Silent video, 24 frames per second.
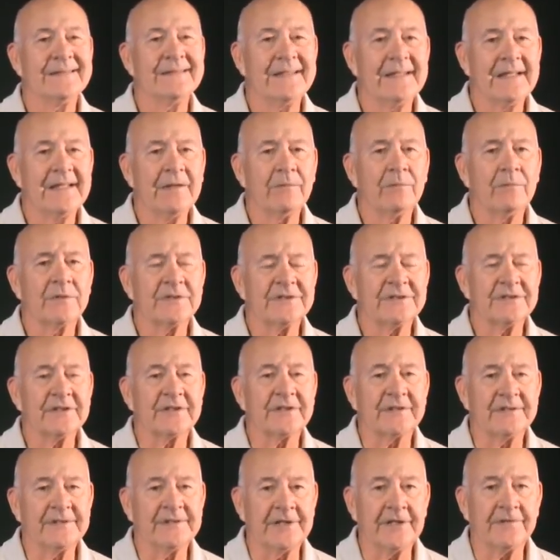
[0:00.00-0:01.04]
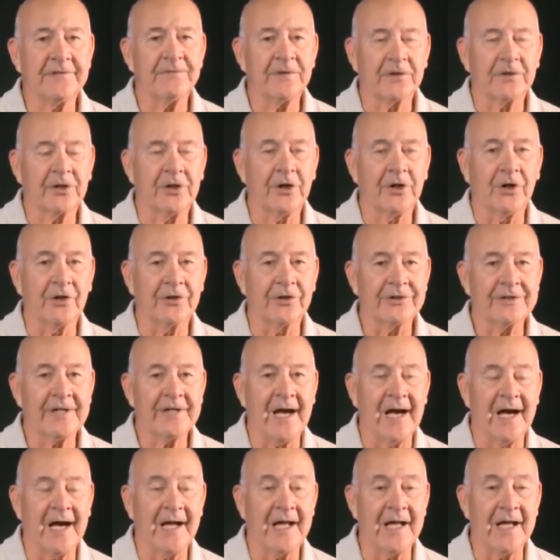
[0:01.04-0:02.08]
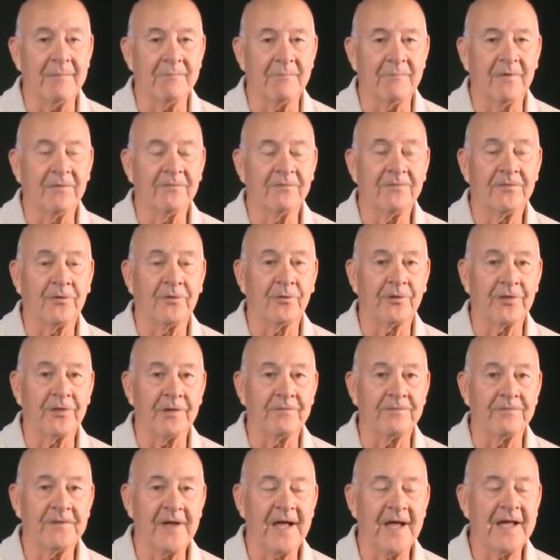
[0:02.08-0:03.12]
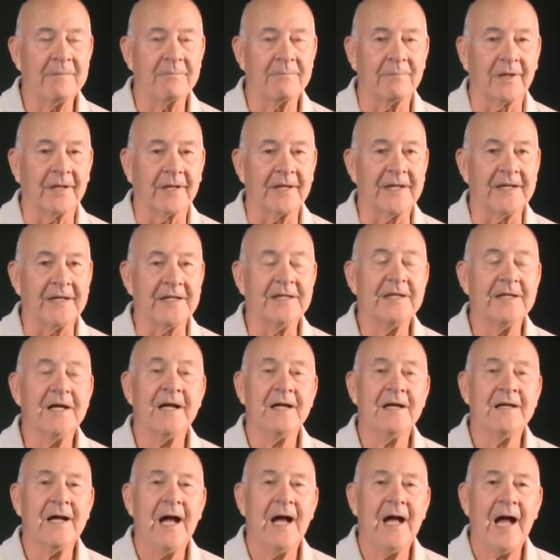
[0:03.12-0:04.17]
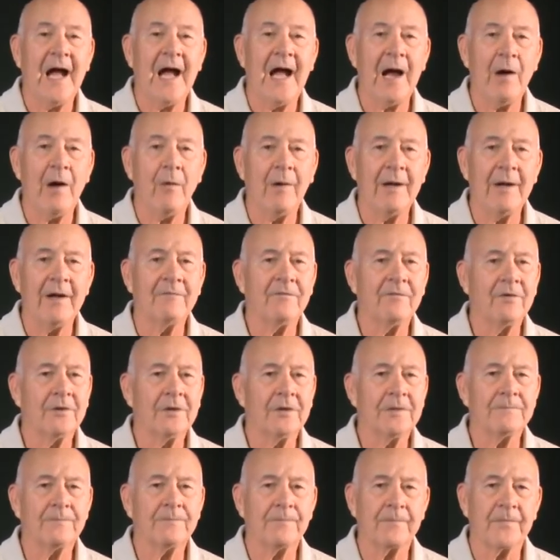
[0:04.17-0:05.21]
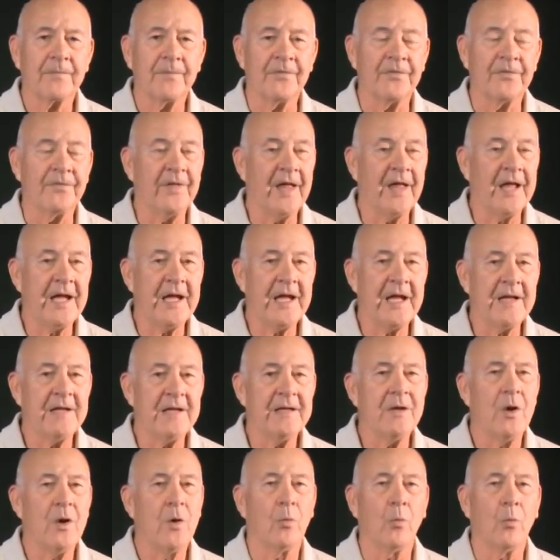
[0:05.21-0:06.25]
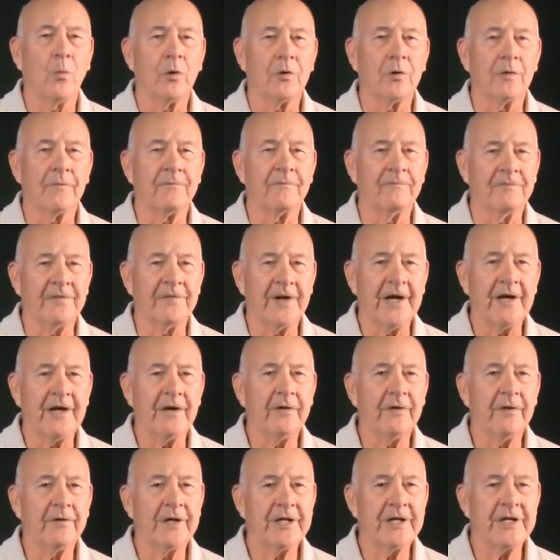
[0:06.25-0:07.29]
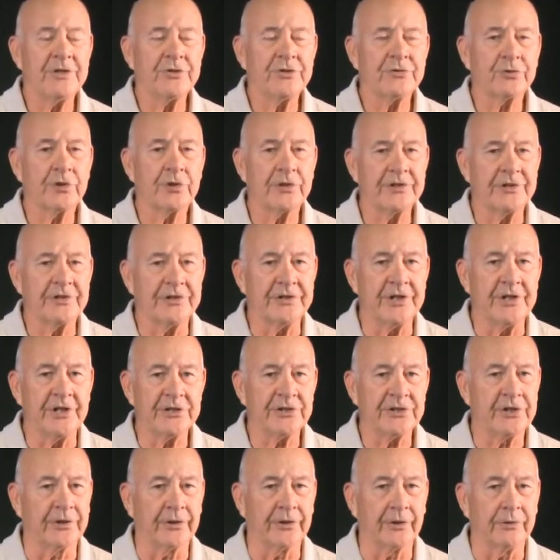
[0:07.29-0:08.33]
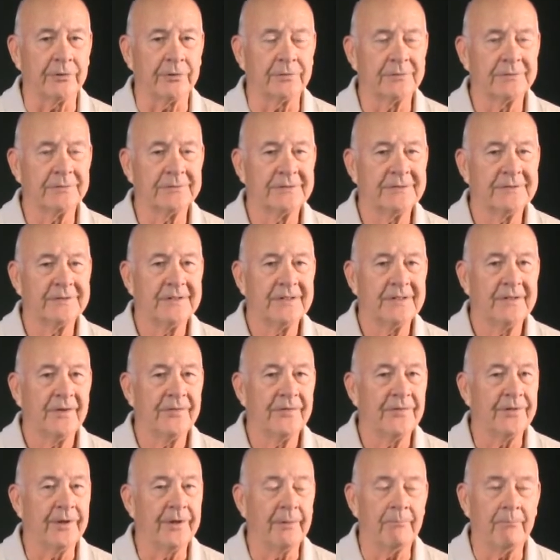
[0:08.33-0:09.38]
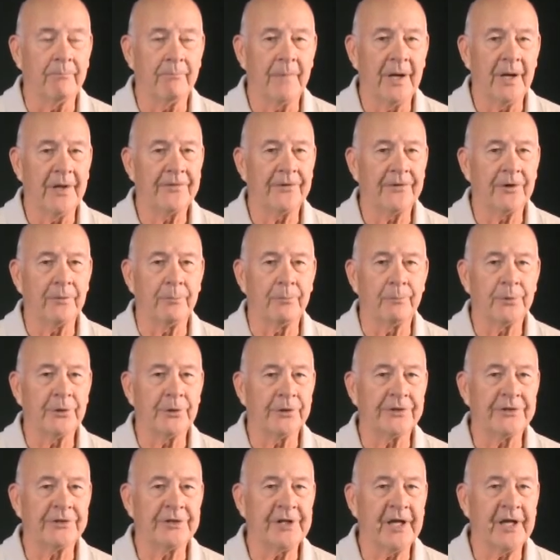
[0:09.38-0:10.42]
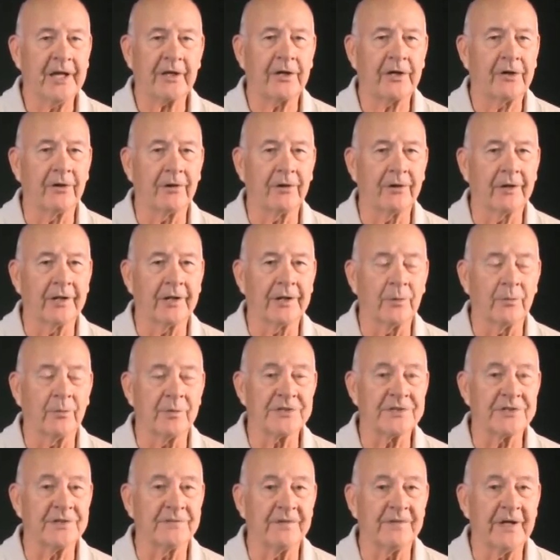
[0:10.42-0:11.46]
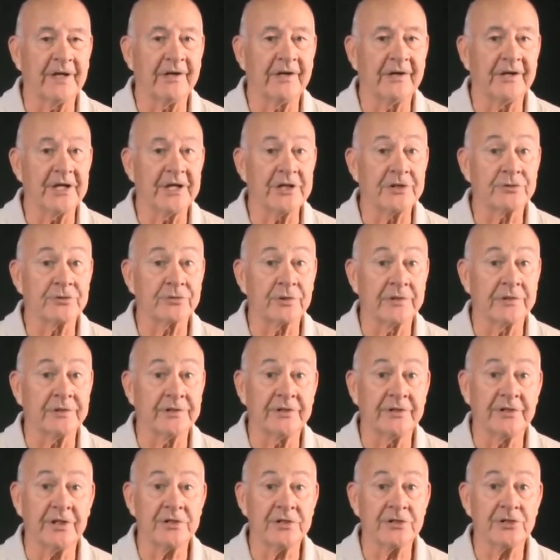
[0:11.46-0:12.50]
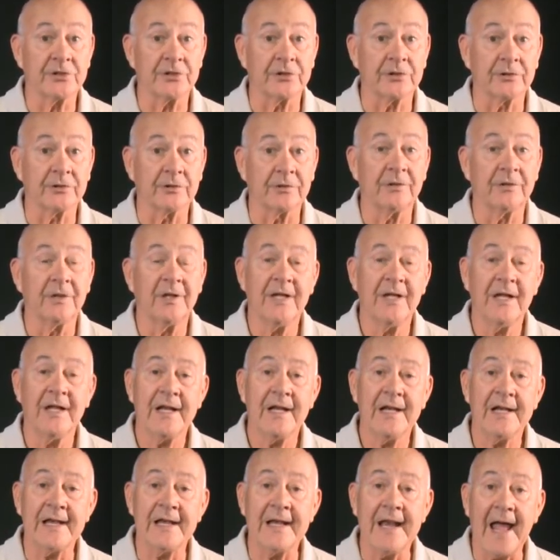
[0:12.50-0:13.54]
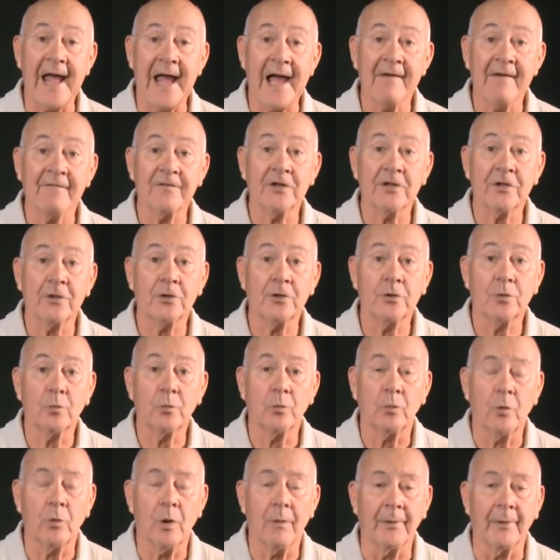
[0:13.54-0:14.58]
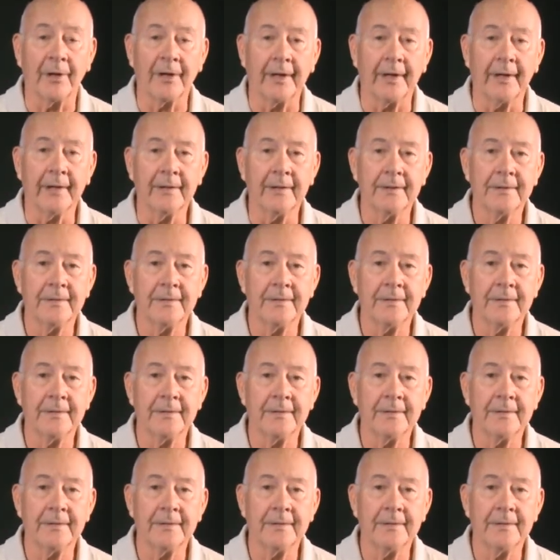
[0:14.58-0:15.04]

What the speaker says: It was a difficult time for the family. However, they were very traditional. The mother particularly was a very traditional Navajo woman.